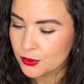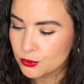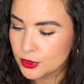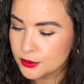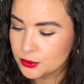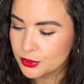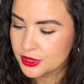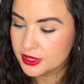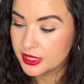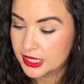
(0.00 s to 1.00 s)

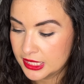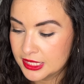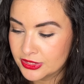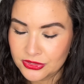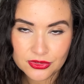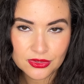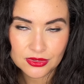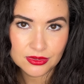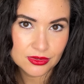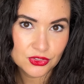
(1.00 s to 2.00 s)
Rosewood
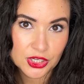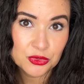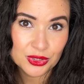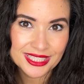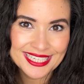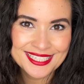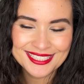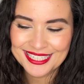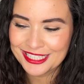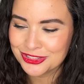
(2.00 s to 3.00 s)
generally
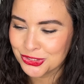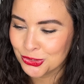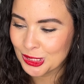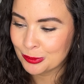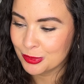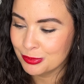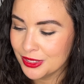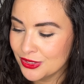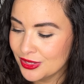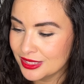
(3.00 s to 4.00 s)
indicates your lip but better.